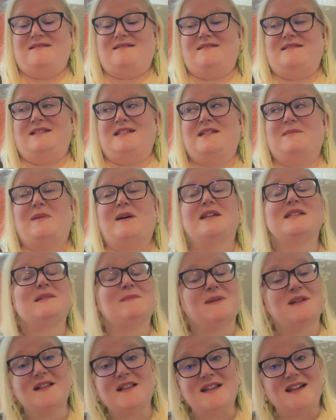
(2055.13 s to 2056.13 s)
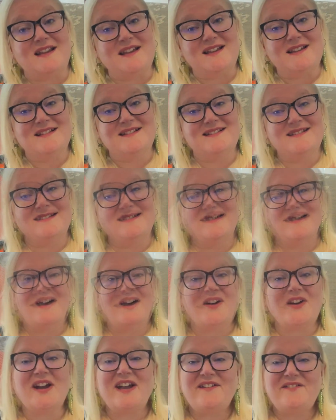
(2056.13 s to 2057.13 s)
it's a possibility.
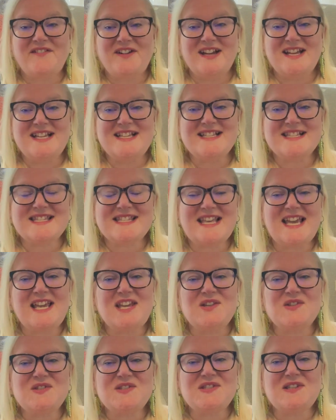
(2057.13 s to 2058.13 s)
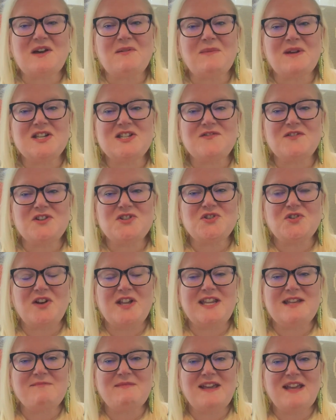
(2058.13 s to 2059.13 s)
All right, friends, thank you so much for
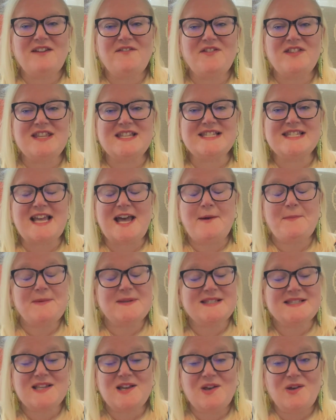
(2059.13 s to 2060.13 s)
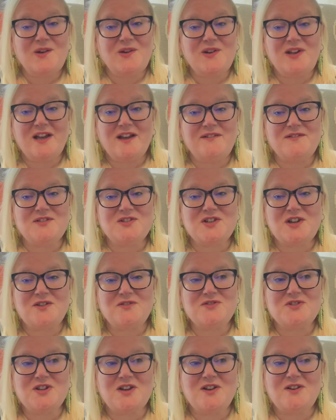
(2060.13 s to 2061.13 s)
joining me for this episode of
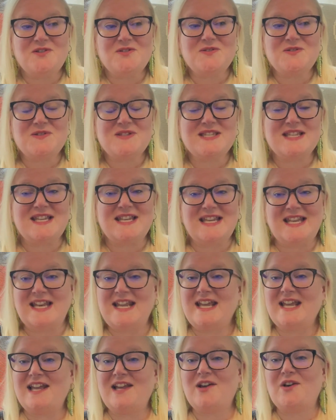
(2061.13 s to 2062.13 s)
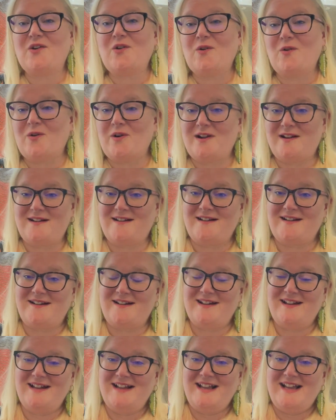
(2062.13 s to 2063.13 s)
JoJo's Knitting
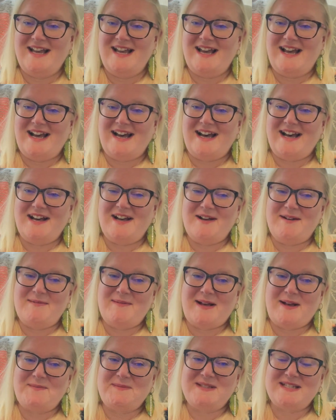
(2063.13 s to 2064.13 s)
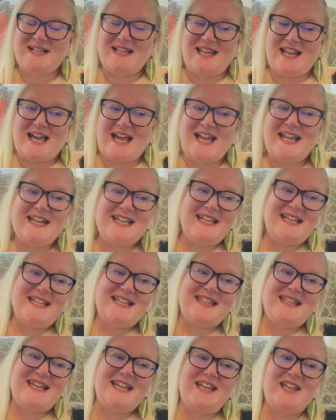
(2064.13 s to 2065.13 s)
Corner. I'm
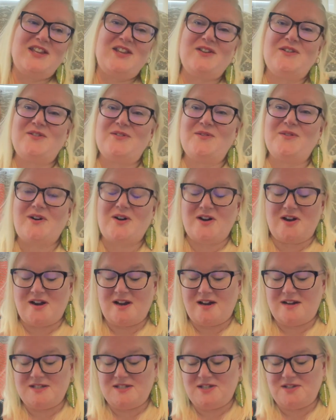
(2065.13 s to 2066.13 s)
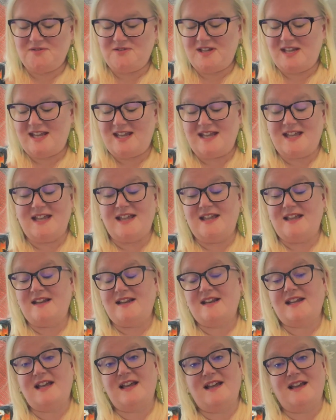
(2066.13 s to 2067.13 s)
delighted that you are tuning
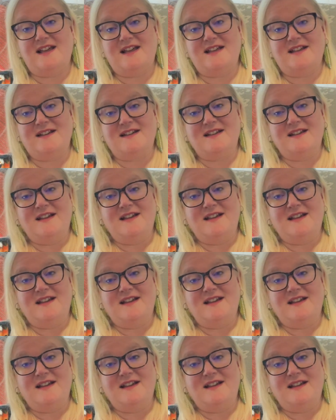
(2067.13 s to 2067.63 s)
in and